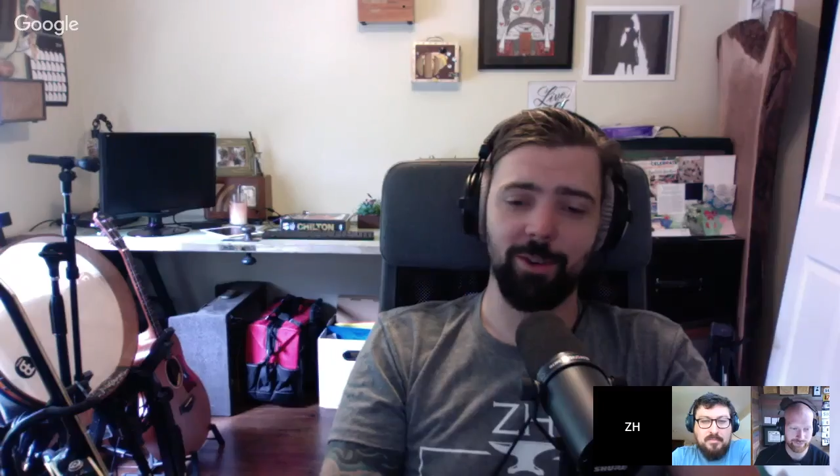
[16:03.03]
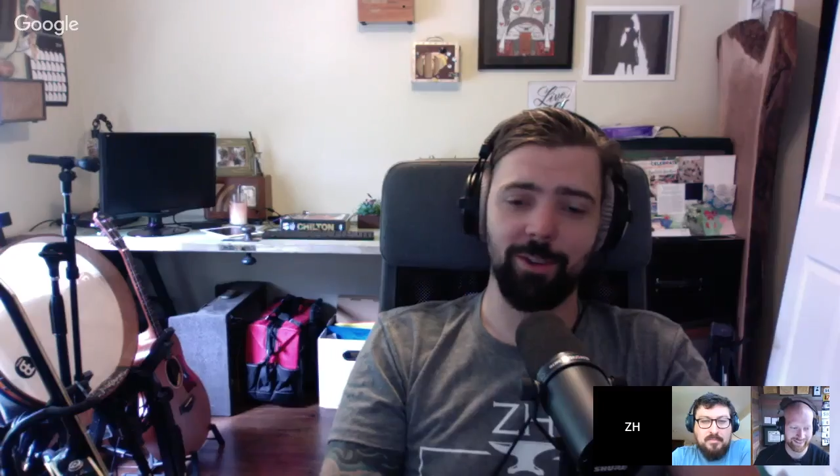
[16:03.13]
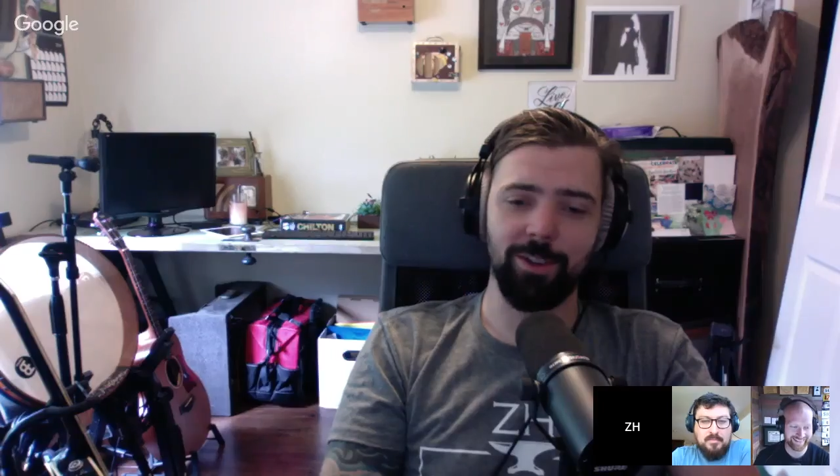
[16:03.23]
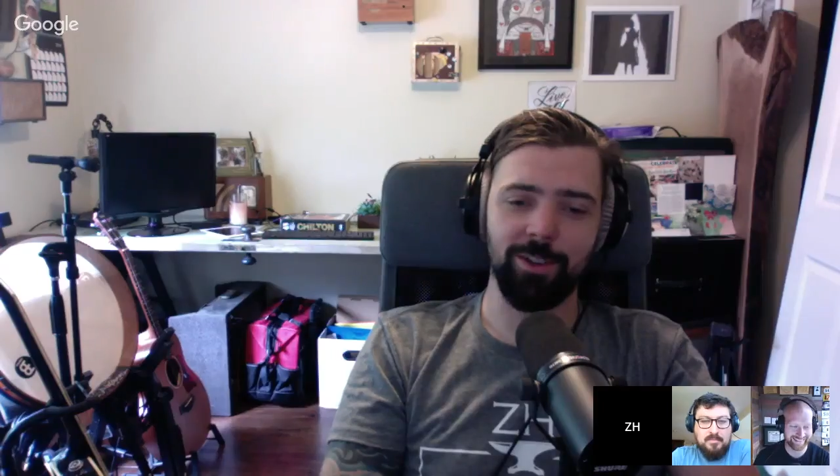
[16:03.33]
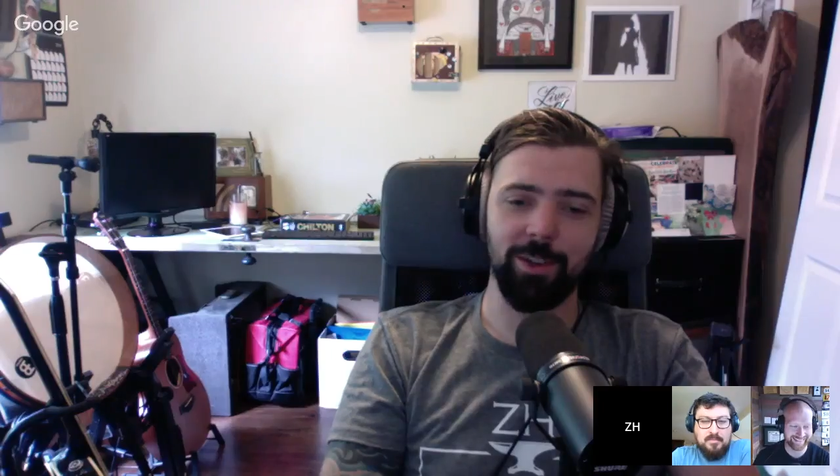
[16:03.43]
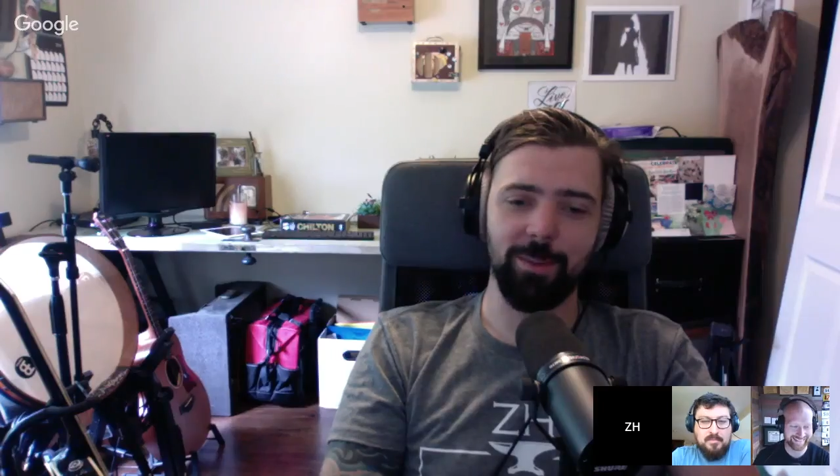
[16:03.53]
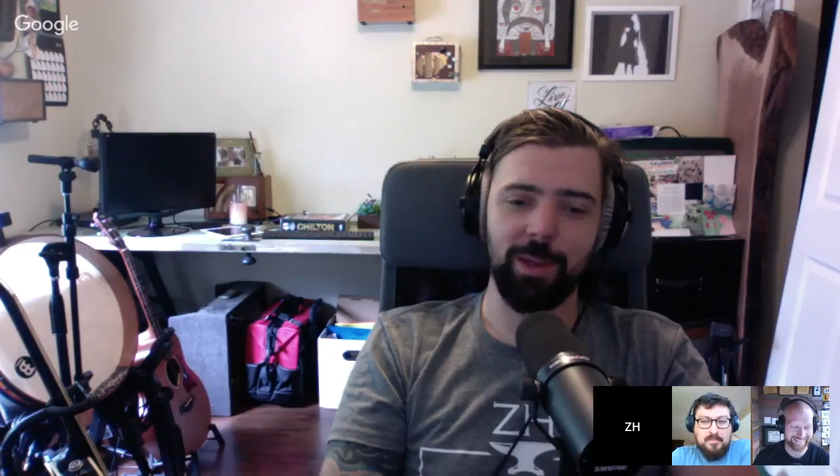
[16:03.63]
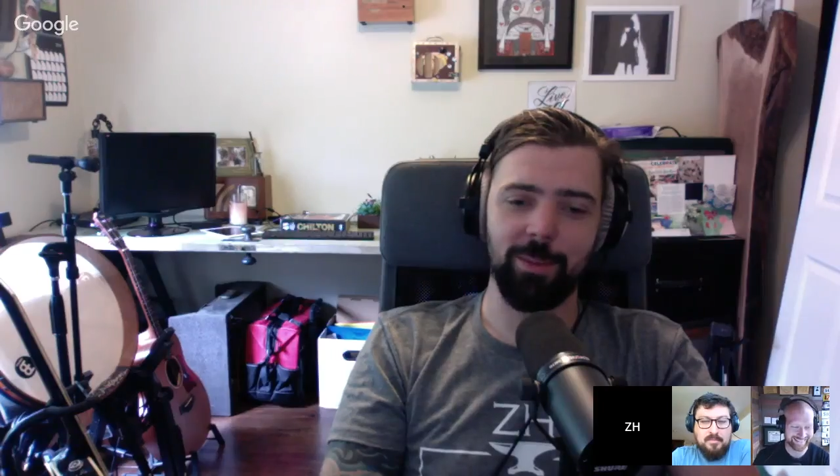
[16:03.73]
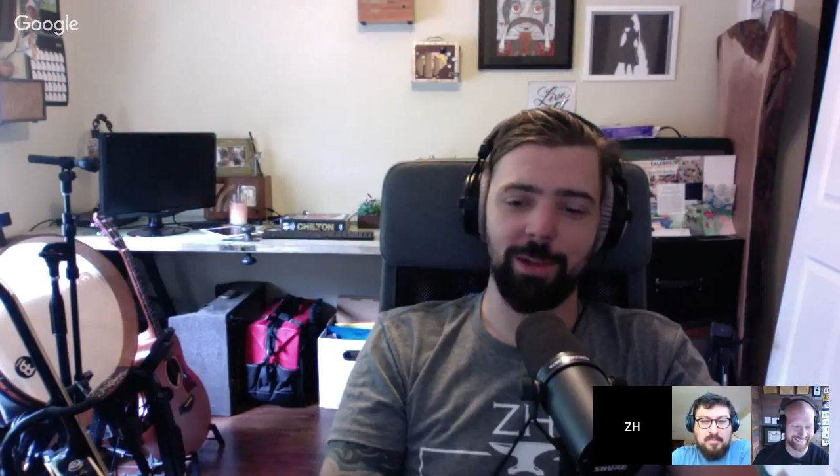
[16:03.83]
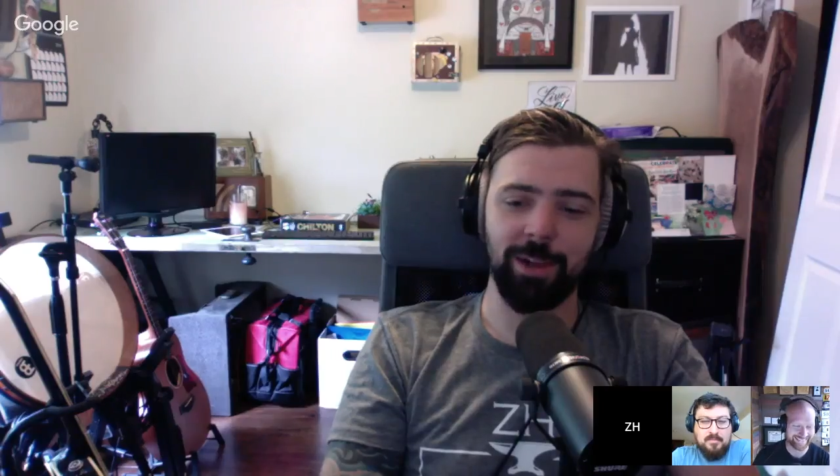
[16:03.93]
there's some
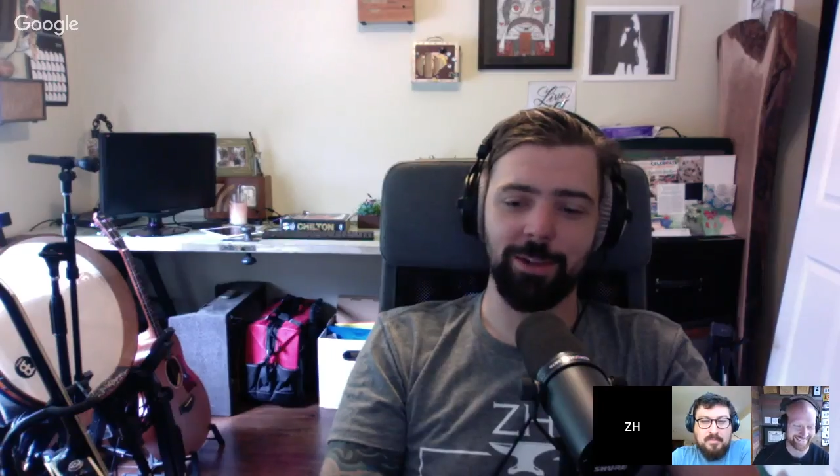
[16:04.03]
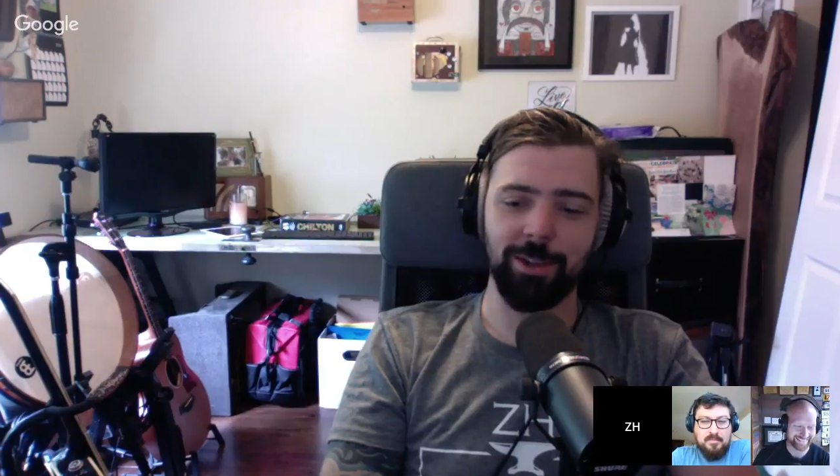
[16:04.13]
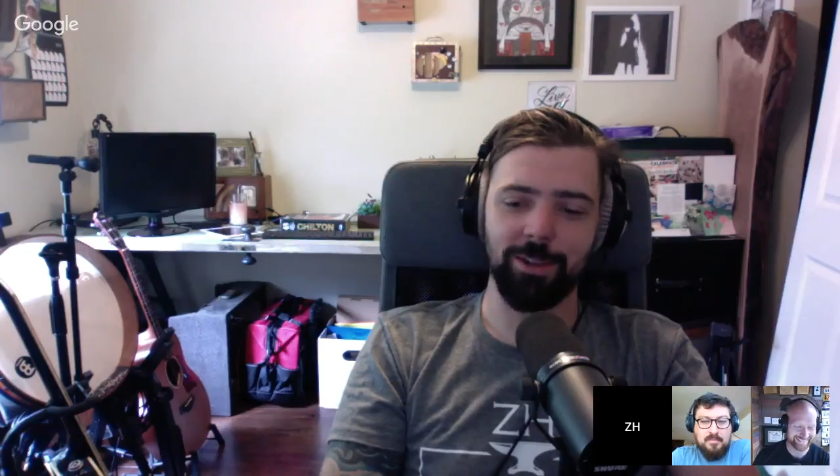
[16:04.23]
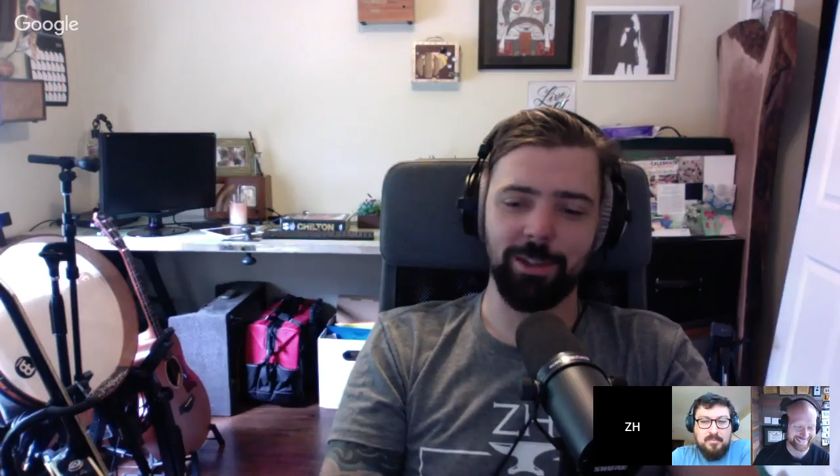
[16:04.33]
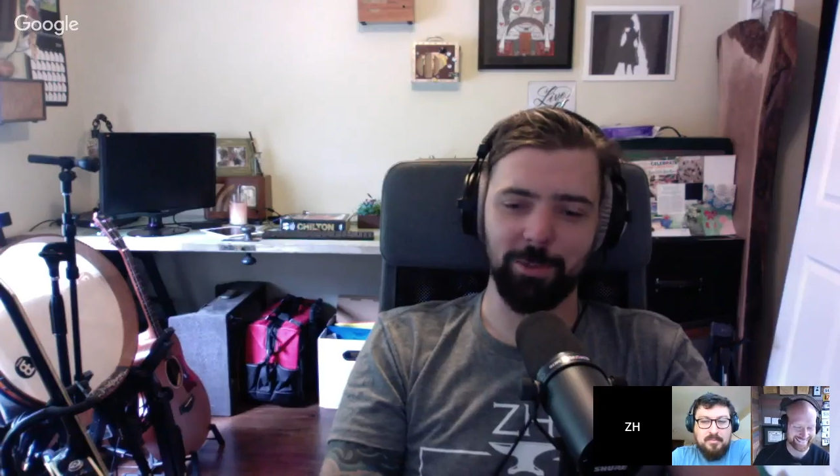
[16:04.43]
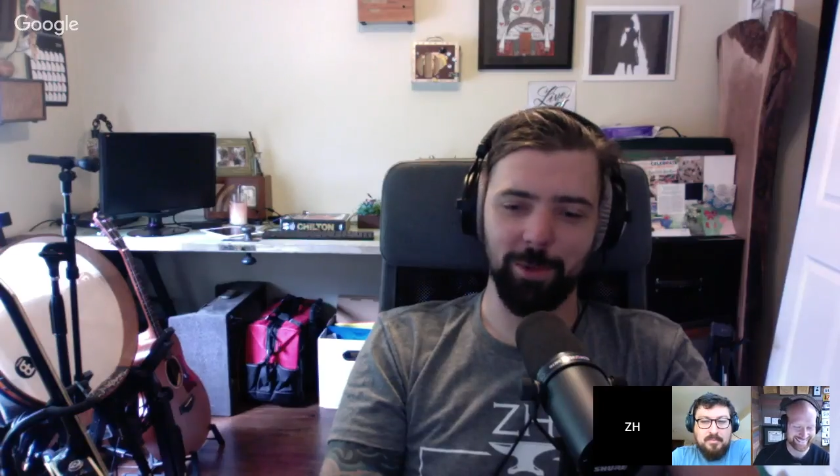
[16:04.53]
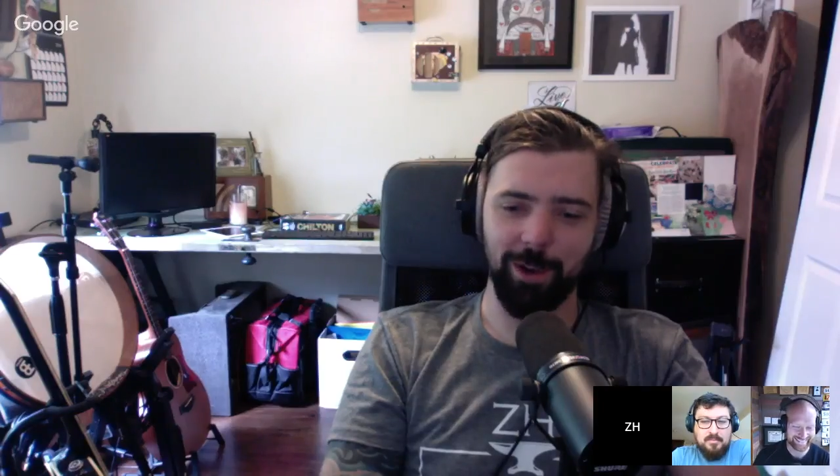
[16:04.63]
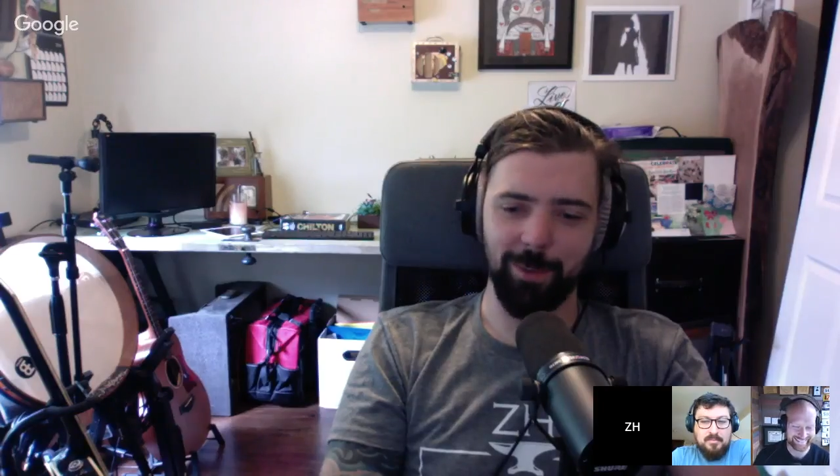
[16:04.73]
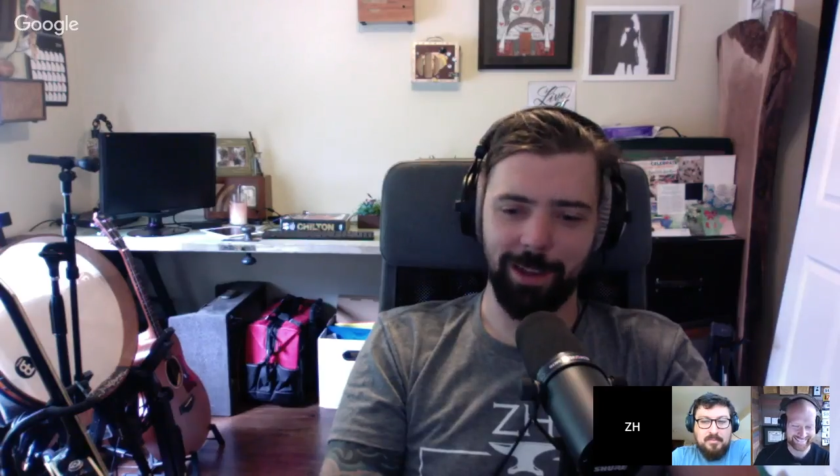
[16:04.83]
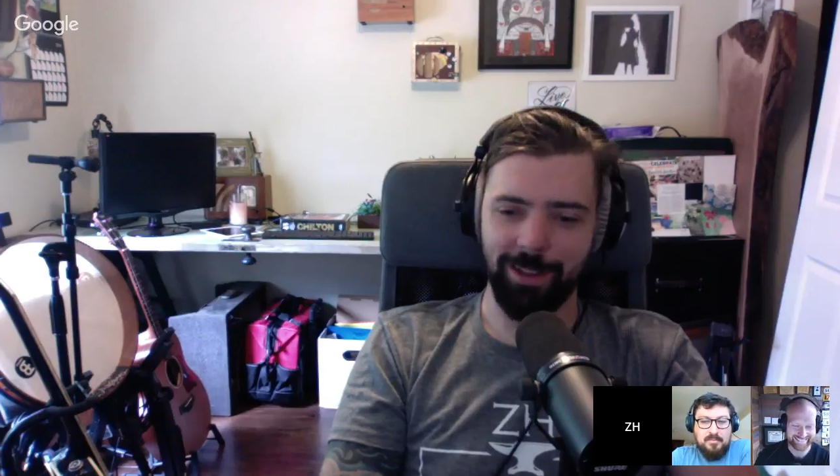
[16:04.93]
people out there that
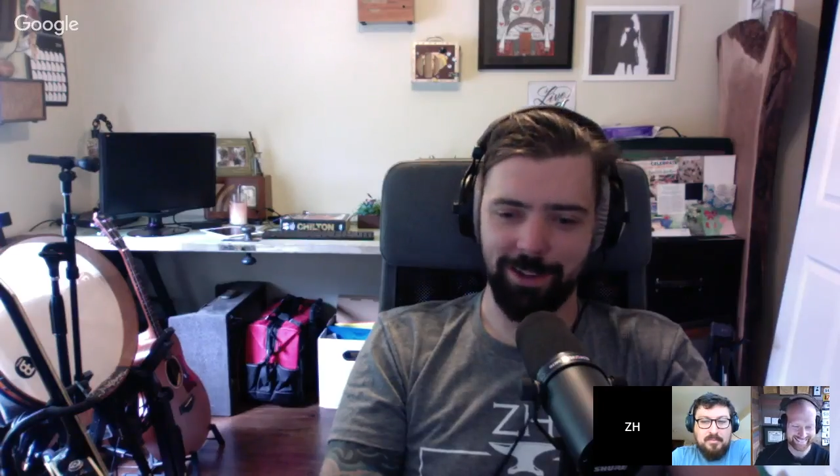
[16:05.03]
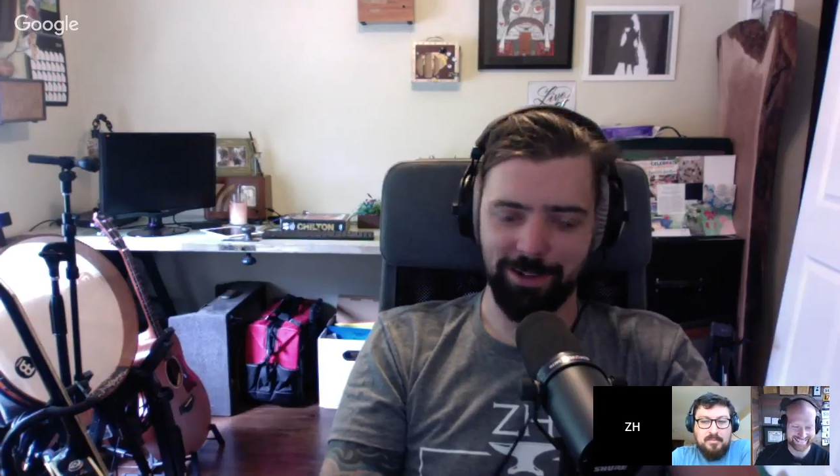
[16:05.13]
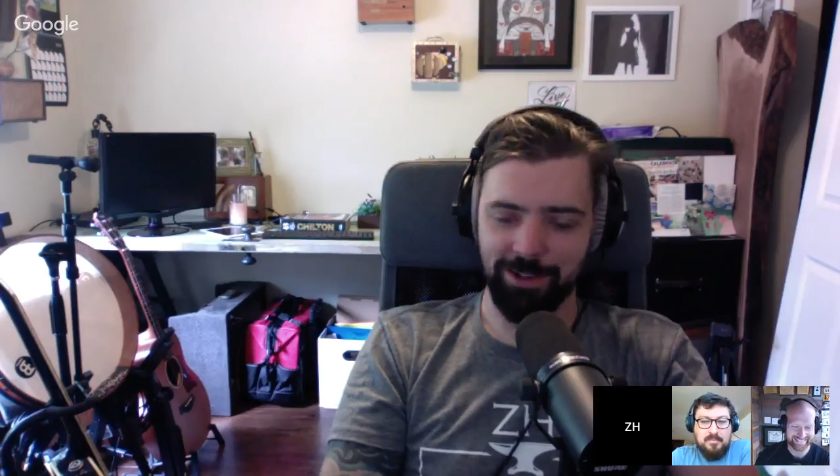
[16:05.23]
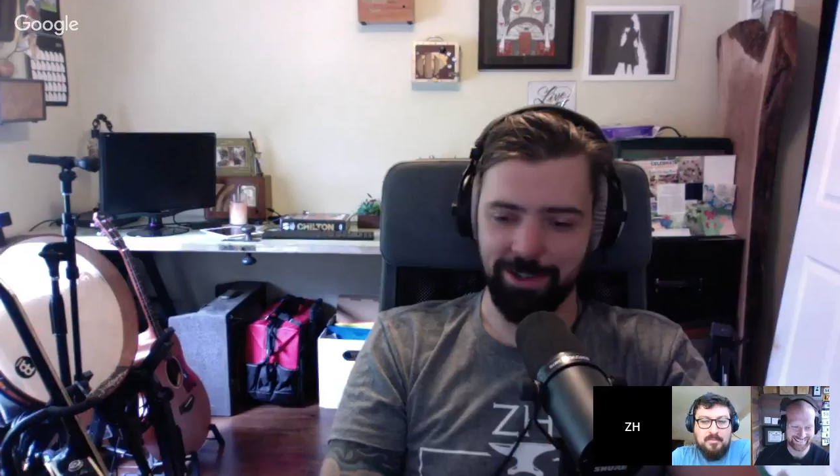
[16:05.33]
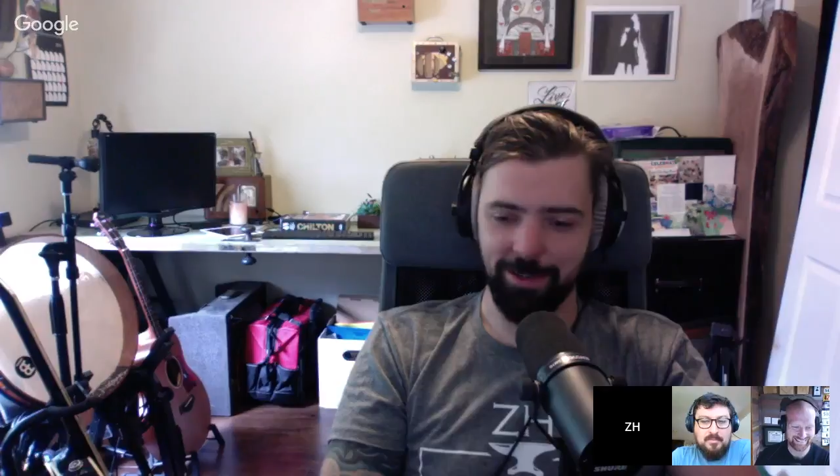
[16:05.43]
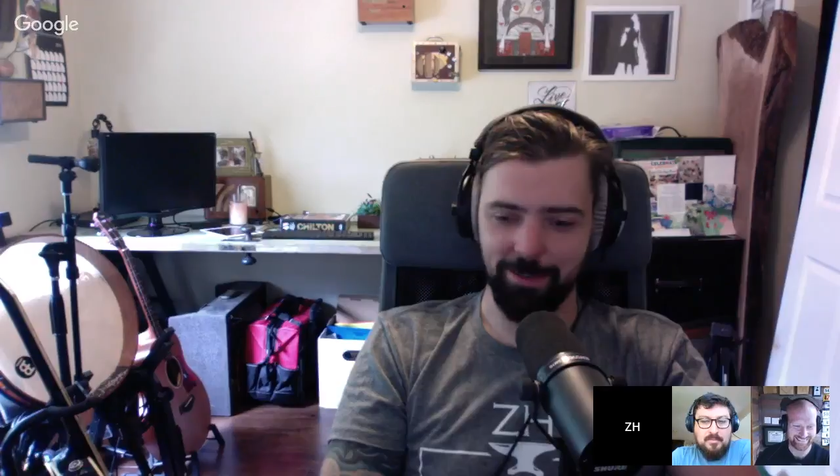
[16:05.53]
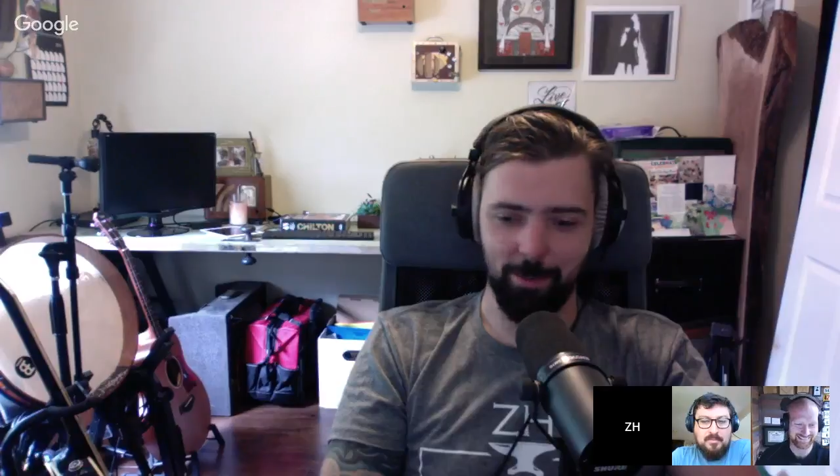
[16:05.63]
swear by like just the